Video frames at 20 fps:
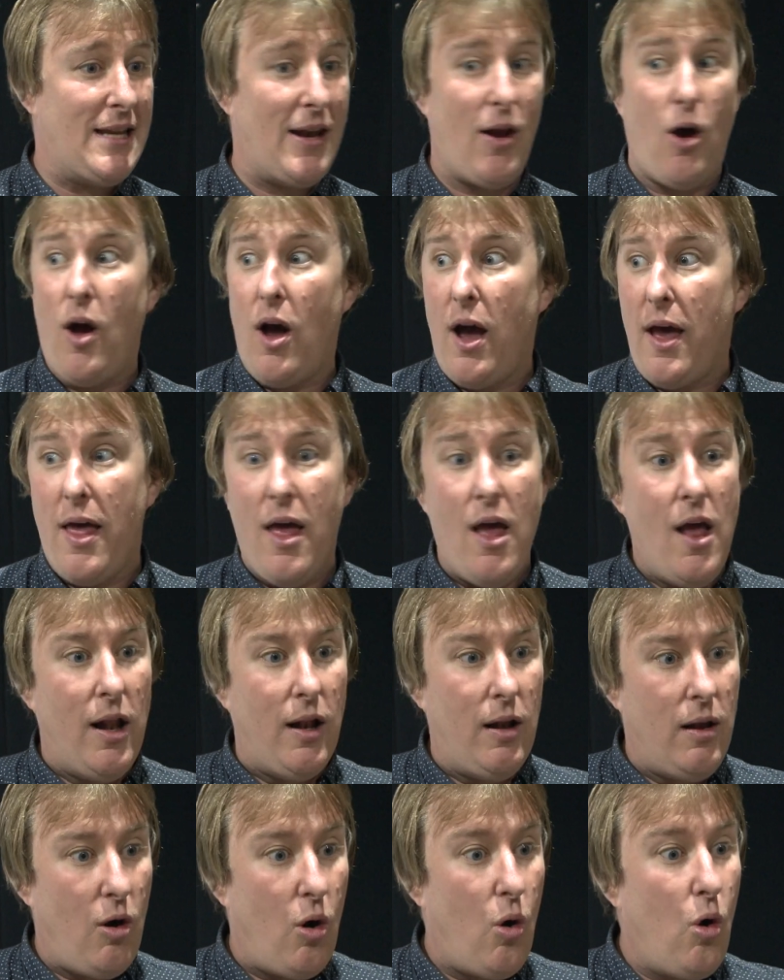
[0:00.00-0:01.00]
And
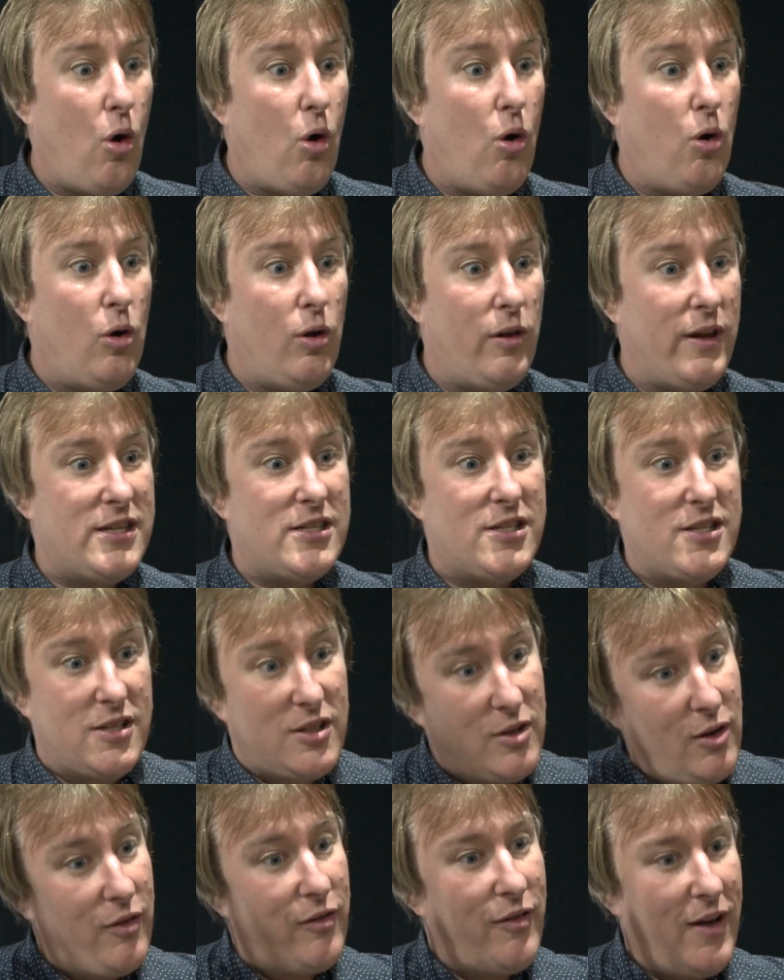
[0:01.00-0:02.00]
all this
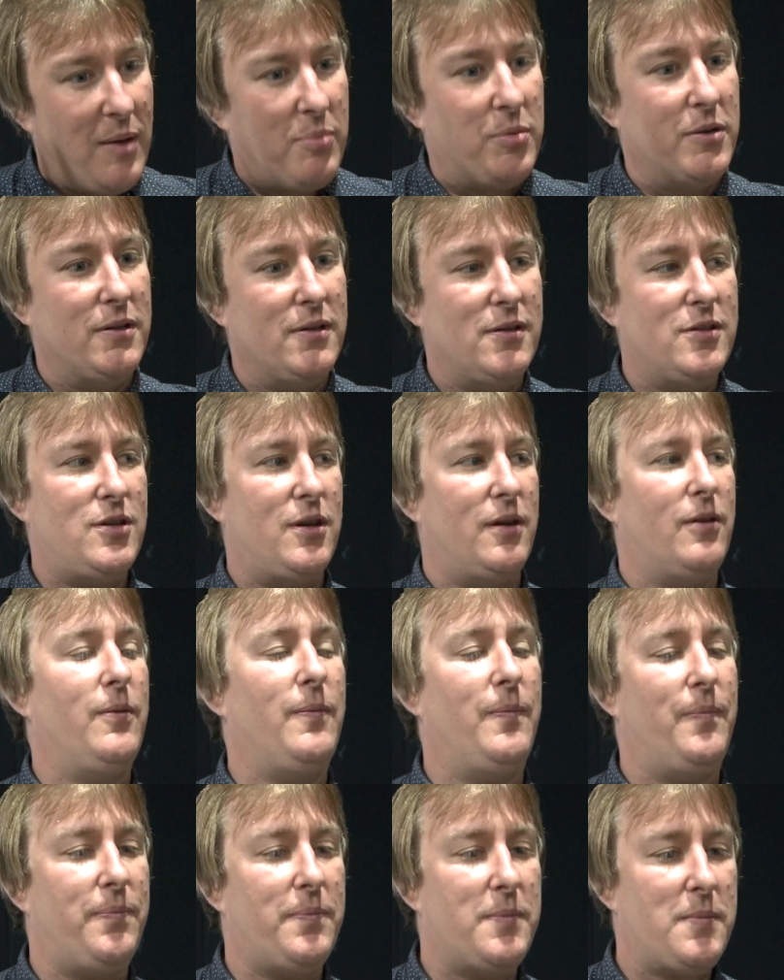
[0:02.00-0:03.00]
stuff happens, you know.
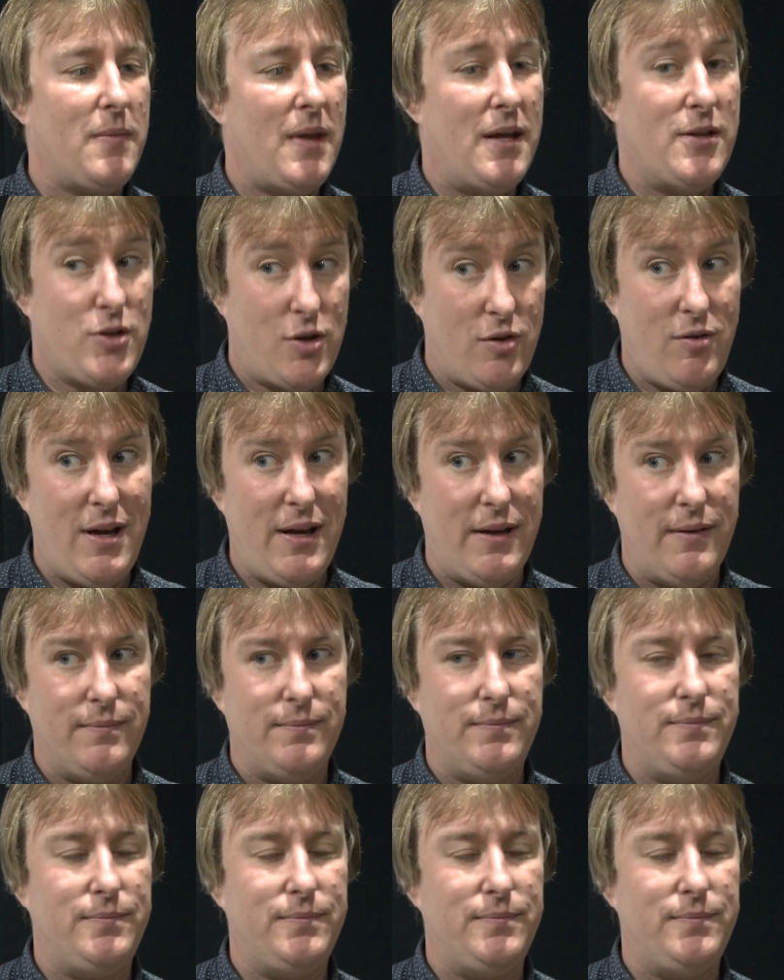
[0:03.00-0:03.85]
It's great.